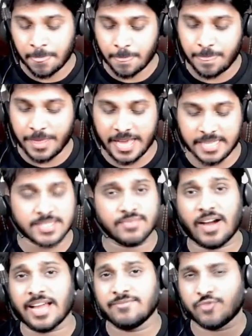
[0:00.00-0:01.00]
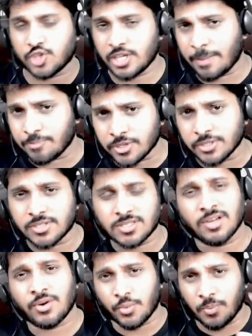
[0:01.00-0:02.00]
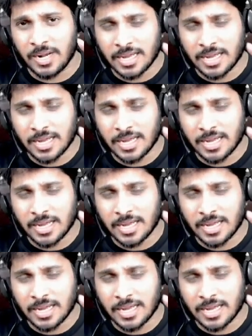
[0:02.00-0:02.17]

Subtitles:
These 5 chapters will